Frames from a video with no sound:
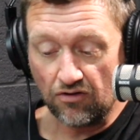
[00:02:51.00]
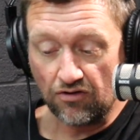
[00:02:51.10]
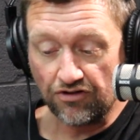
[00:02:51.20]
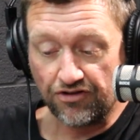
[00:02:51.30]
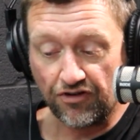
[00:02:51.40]

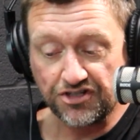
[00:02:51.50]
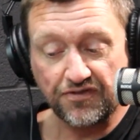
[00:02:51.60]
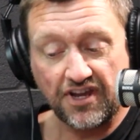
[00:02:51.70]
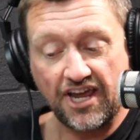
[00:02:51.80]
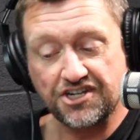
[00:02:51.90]

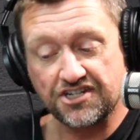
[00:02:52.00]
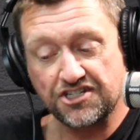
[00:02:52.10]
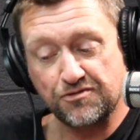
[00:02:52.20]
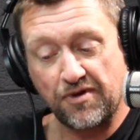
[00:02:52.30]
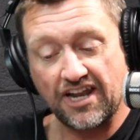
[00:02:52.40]
Diversification,
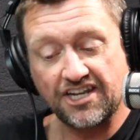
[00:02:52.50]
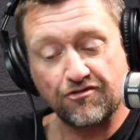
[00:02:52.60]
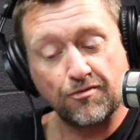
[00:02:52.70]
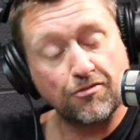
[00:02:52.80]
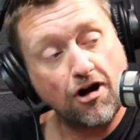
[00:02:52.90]
spanning
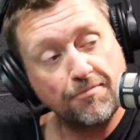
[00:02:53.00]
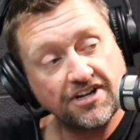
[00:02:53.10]
different property